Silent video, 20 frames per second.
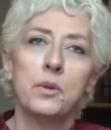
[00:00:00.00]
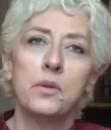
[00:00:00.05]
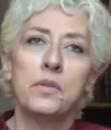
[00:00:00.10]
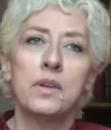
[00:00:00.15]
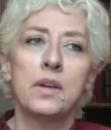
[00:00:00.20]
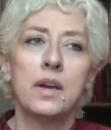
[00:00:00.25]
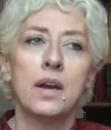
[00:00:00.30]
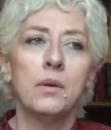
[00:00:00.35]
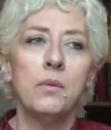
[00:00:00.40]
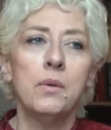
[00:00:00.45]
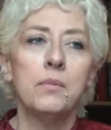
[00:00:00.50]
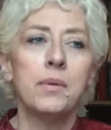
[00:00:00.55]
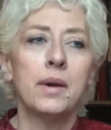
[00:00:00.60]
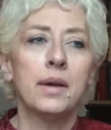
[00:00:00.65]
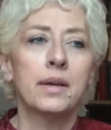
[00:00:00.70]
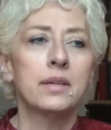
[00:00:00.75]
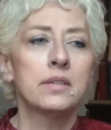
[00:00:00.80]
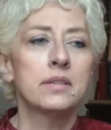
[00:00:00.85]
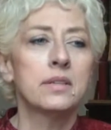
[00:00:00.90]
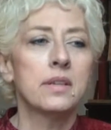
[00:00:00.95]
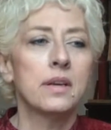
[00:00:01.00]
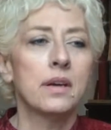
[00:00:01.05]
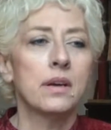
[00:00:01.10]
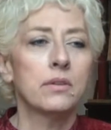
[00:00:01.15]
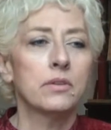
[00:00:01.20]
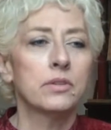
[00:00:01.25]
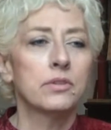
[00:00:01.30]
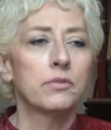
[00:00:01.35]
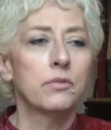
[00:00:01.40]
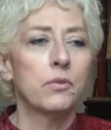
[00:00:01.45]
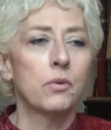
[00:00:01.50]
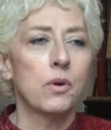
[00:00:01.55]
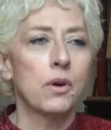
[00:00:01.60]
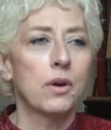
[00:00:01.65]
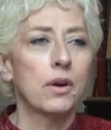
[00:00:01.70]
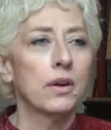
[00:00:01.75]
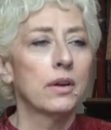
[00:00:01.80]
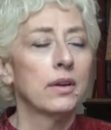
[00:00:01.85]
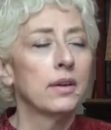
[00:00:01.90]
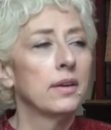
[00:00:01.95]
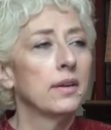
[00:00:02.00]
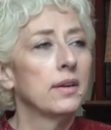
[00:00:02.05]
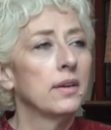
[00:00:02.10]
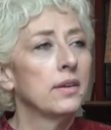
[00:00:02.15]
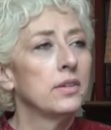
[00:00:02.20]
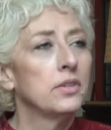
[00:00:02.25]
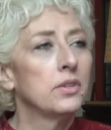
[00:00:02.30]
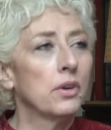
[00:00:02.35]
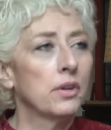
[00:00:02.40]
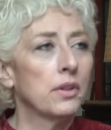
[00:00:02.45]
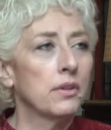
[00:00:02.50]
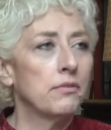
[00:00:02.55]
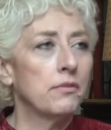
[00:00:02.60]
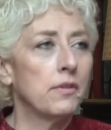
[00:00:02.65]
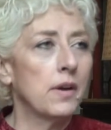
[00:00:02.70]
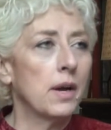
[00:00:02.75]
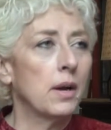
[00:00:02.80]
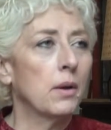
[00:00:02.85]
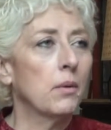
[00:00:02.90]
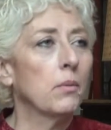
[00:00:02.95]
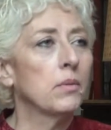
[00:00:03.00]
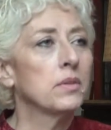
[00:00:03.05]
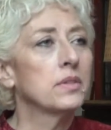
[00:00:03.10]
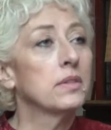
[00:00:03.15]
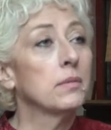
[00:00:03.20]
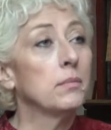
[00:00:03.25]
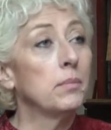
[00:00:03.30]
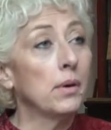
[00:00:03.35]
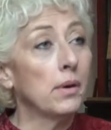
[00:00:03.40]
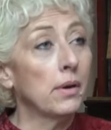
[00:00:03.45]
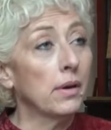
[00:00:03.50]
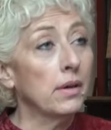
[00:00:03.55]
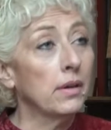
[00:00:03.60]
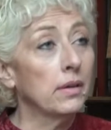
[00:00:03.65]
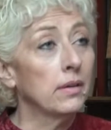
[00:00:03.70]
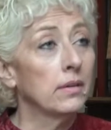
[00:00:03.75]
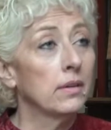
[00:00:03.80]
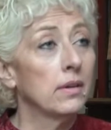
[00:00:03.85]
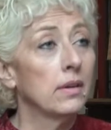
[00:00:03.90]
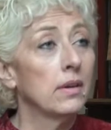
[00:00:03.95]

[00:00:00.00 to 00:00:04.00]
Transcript: The only thing I went back into the house for during the fire was the book.